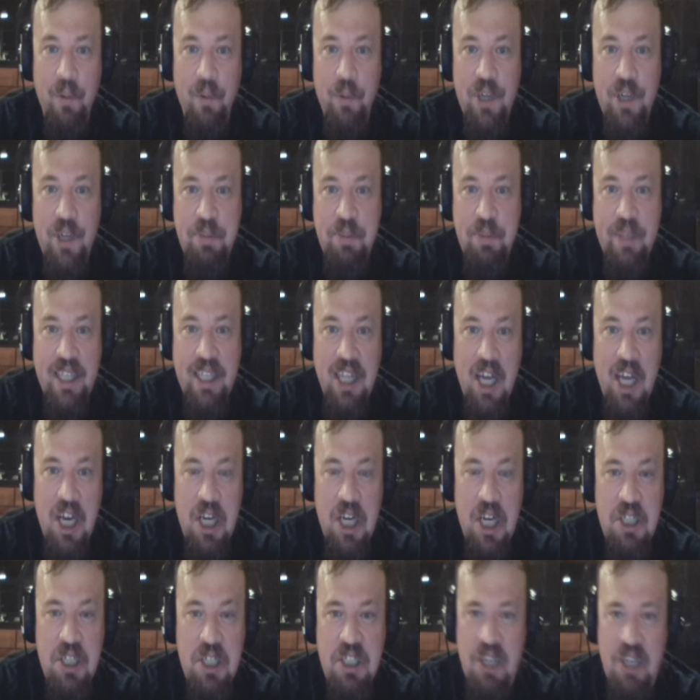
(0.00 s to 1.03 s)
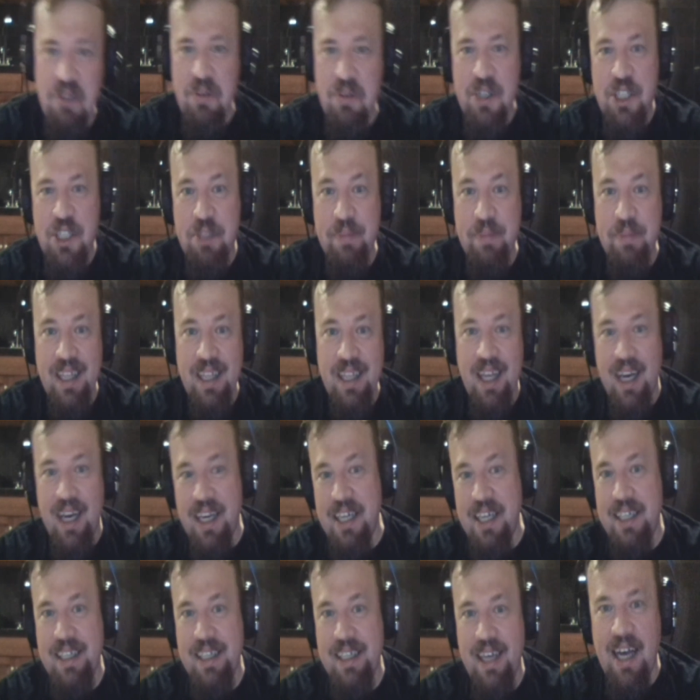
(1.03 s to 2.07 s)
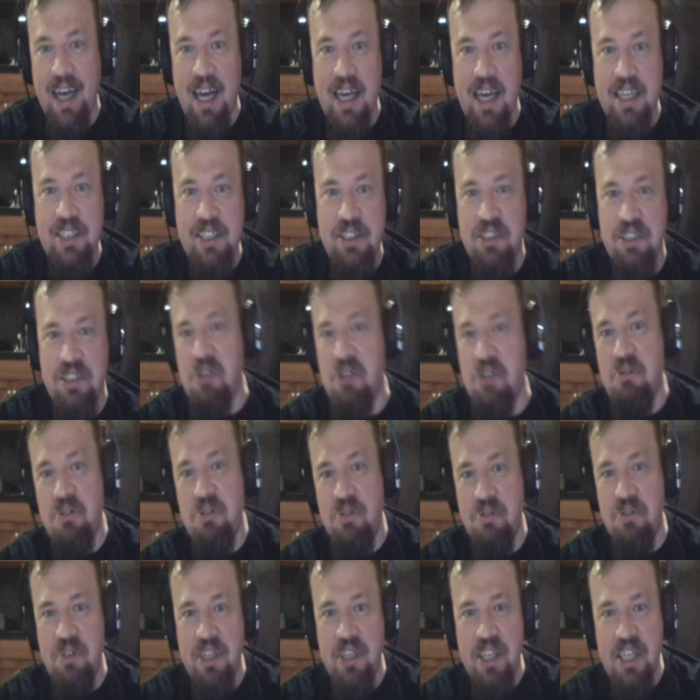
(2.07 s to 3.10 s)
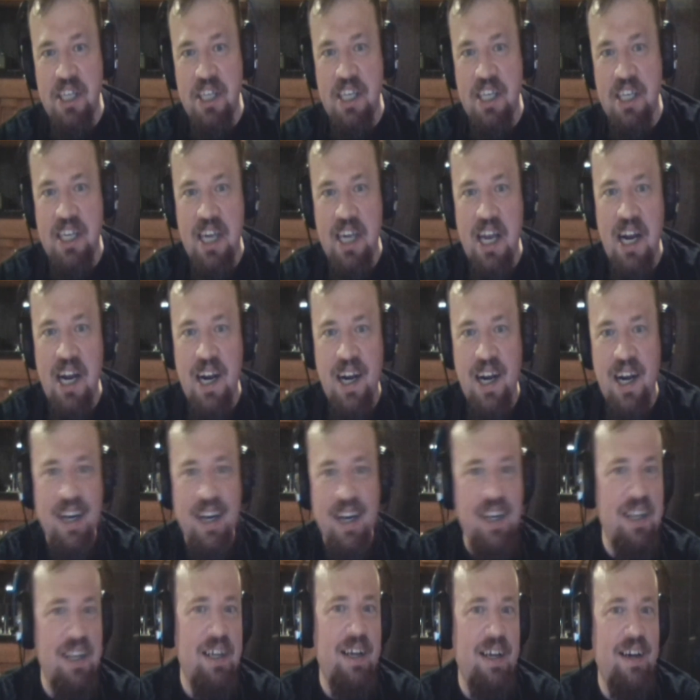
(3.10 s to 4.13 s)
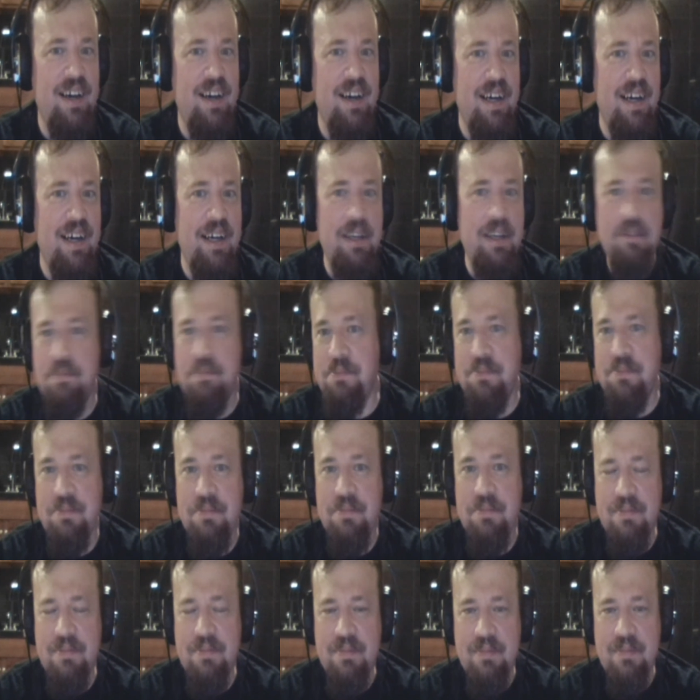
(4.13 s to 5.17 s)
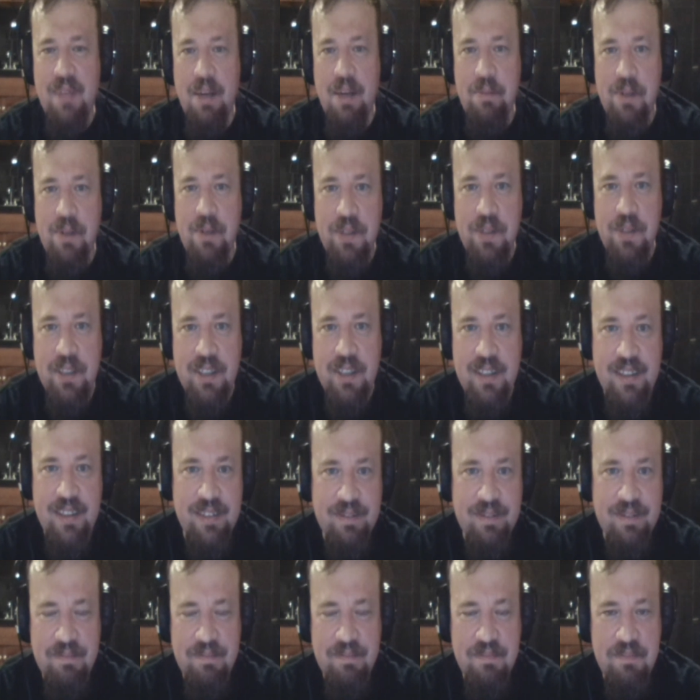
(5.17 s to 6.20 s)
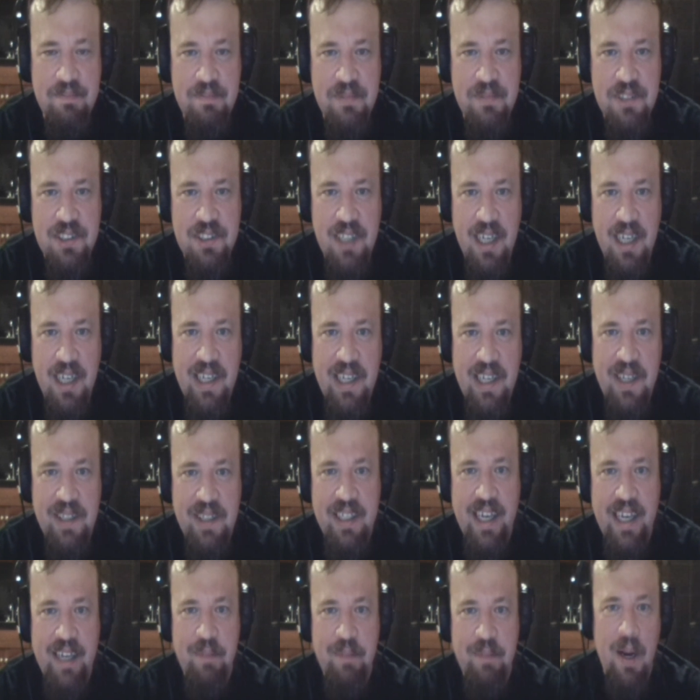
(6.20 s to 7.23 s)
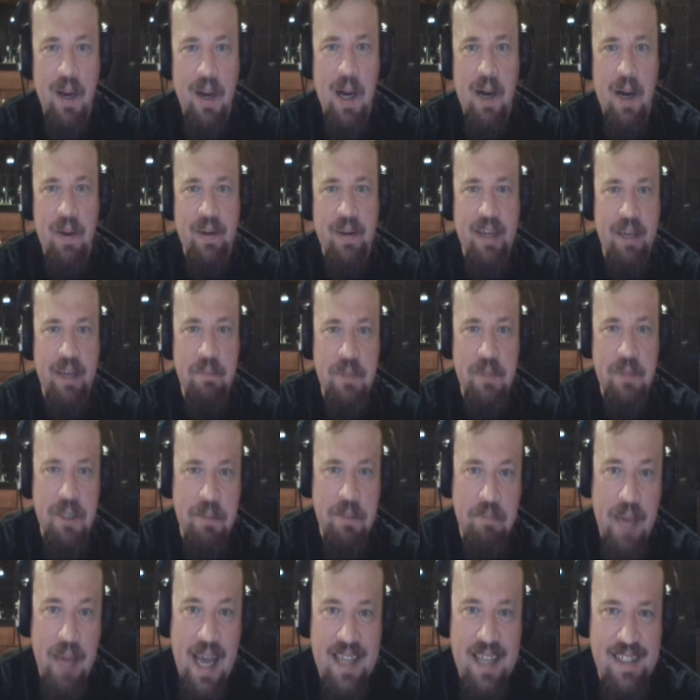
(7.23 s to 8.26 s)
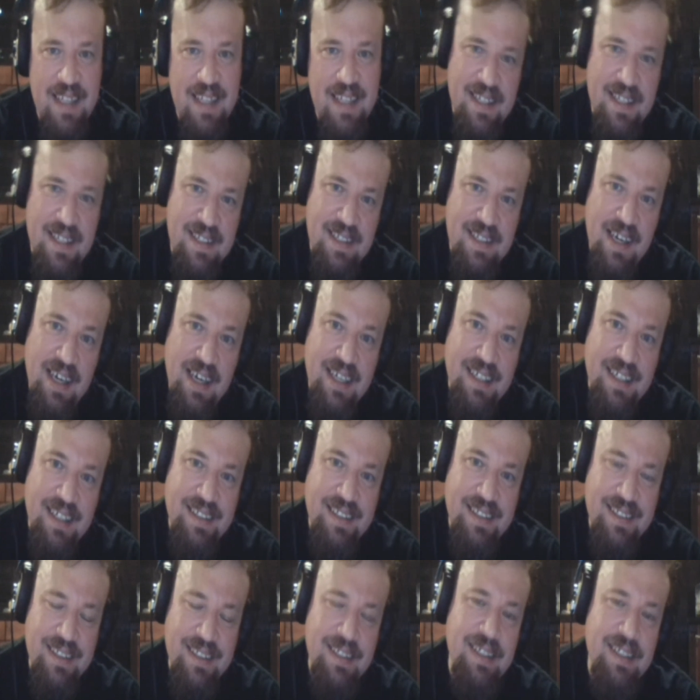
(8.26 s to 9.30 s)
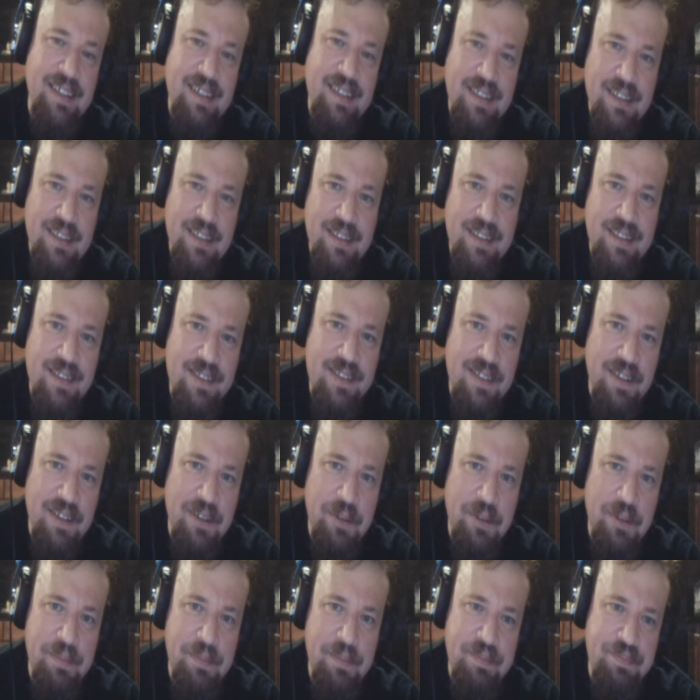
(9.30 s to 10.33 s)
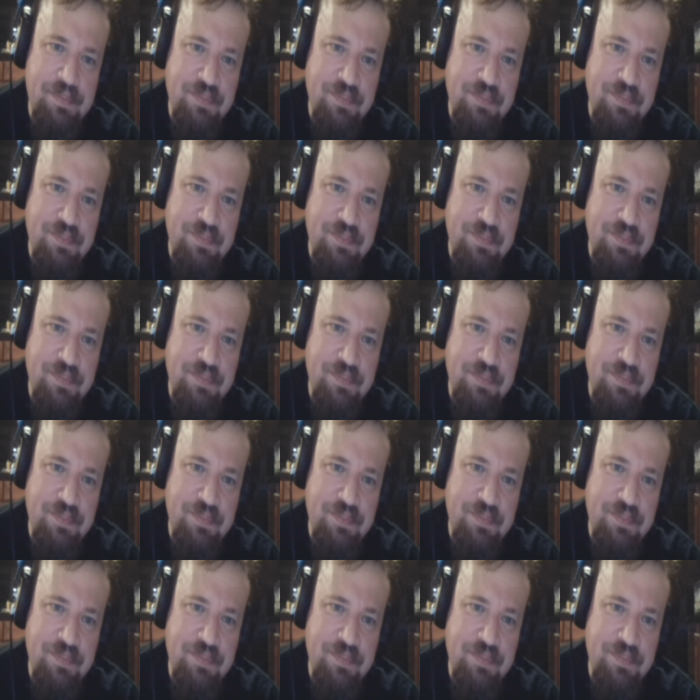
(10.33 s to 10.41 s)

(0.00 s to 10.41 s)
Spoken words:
wish me luck or don't wish me luck. I don't really care. I'm going to study all day tomorrow, and I'm going to pass that sucker. So,